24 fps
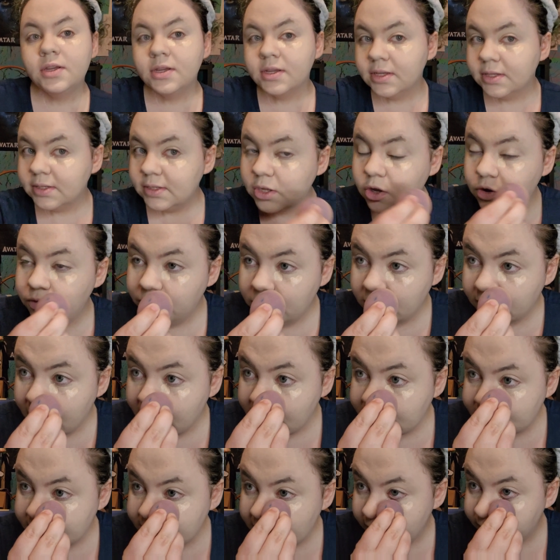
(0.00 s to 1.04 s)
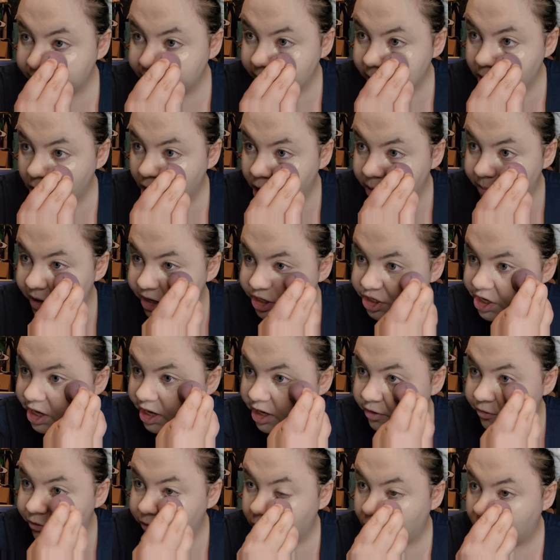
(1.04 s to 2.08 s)
So if you guys have been on my
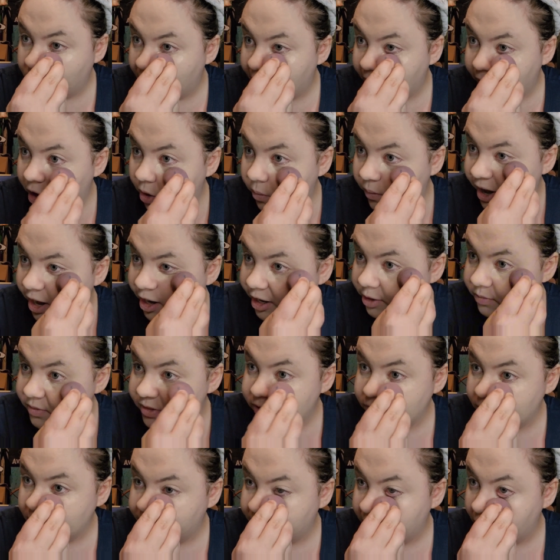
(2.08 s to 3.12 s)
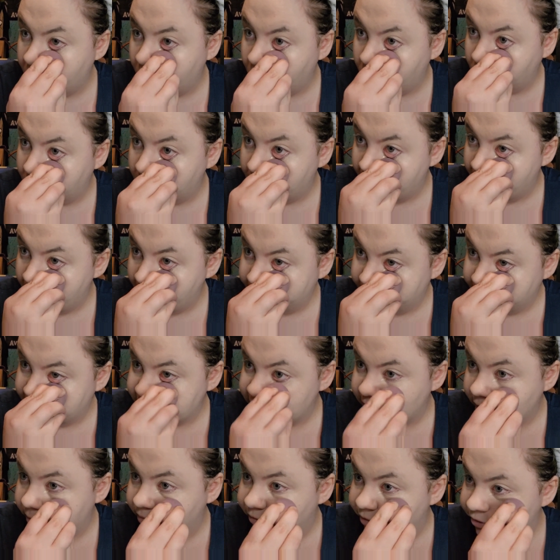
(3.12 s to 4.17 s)
channel for a while I was doing my whole comic
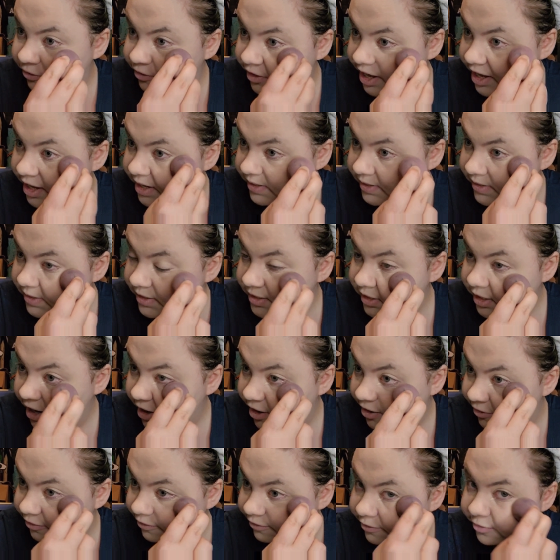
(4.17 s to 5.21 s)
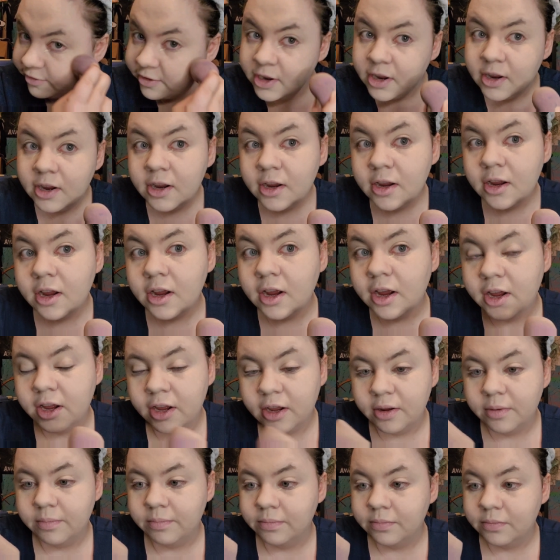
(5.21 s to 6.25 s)
dub phase stuff,
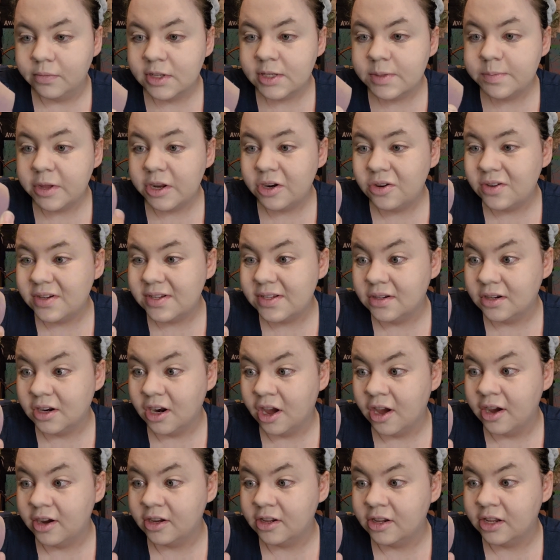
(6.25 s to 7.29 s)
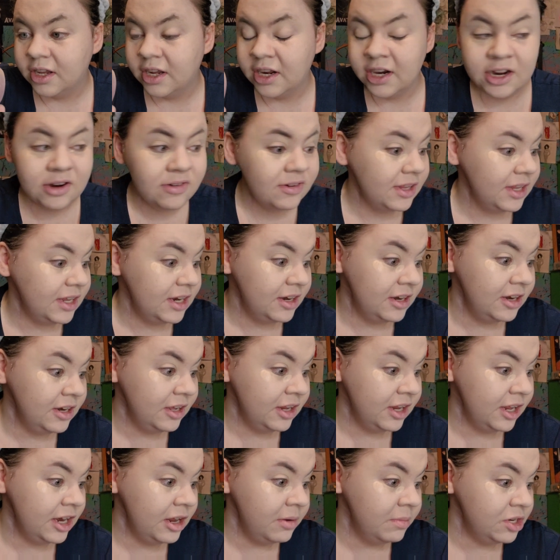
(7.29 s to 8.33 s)
this blender is not clean. I really need to
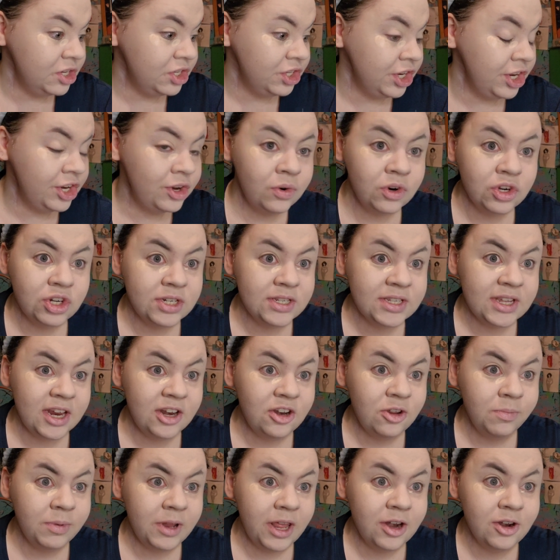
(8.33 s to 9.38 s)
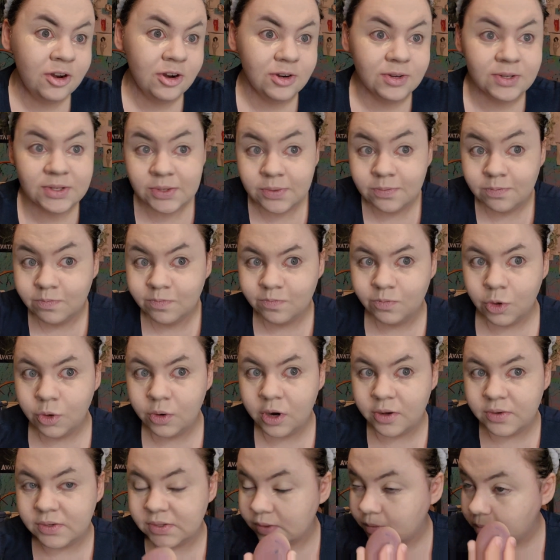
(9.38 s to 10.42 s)
clean up my shit or just get new blenders. Who
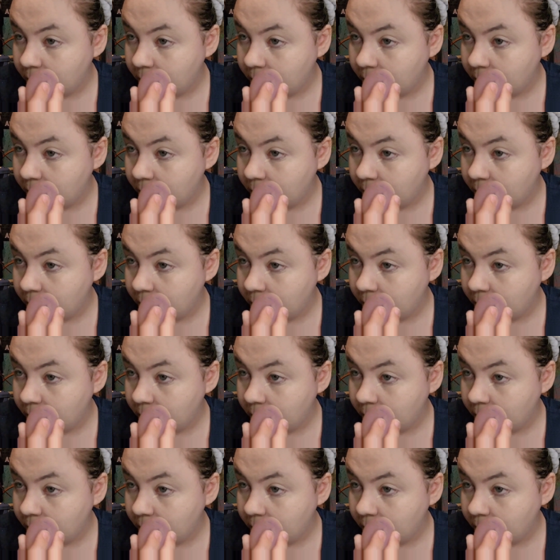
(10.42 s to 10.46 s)
knows?